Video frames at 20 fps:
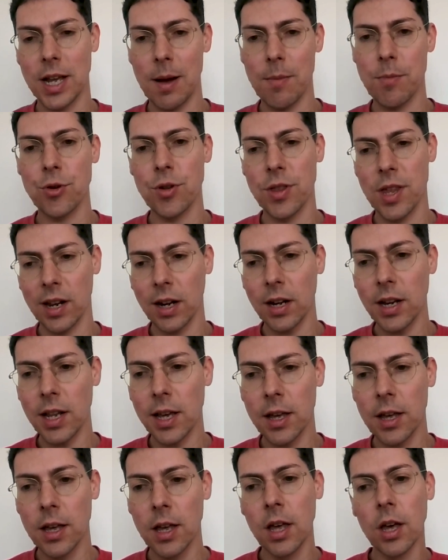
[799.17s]
come through that
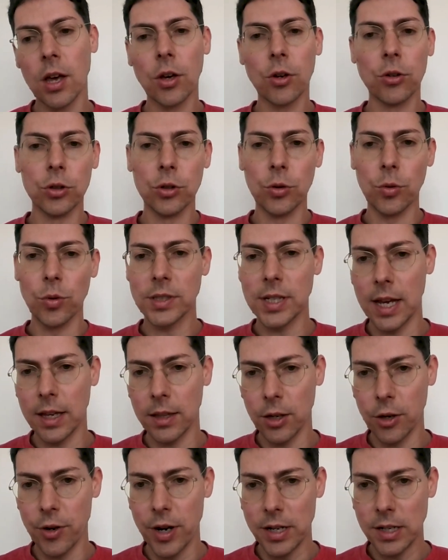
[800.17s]
click, Google will take
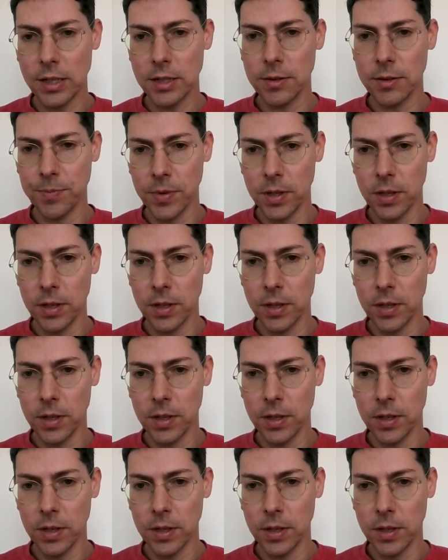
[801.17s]
the credit.